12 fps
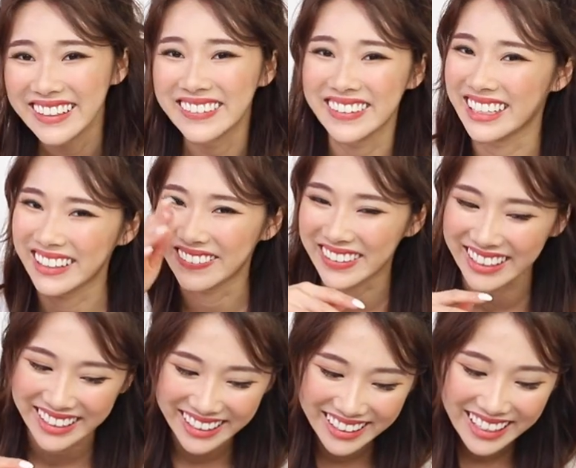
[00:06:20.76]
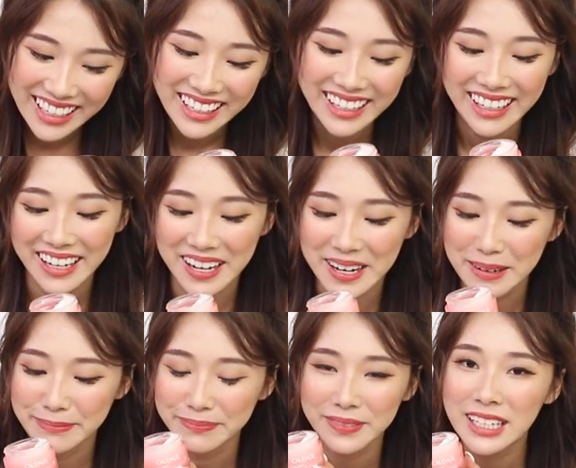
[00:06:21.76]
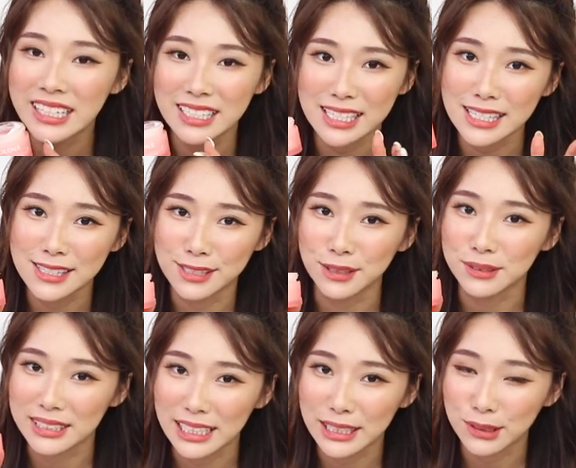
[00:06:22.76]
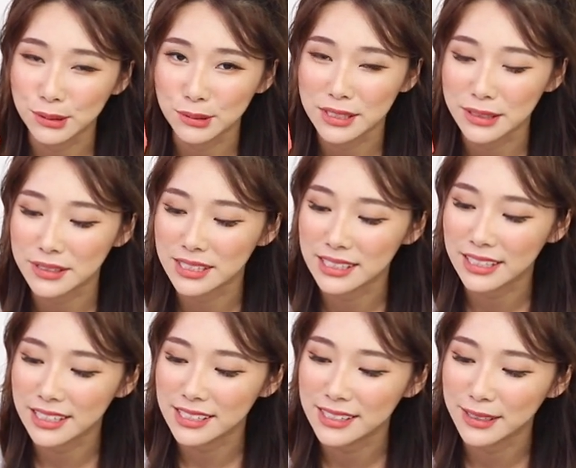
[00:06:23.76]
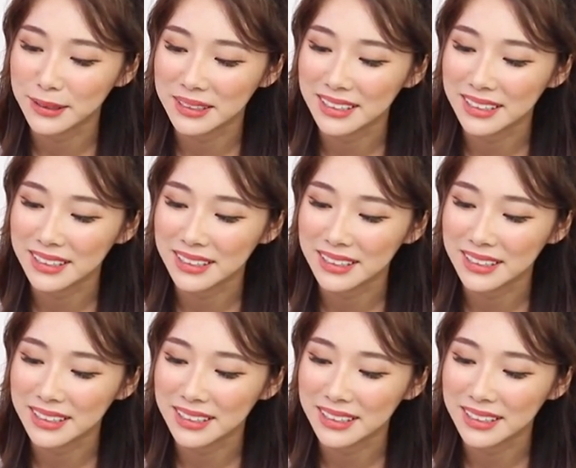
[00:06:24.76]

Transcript: Whatever. Just don't take it too seriously, guys, okay?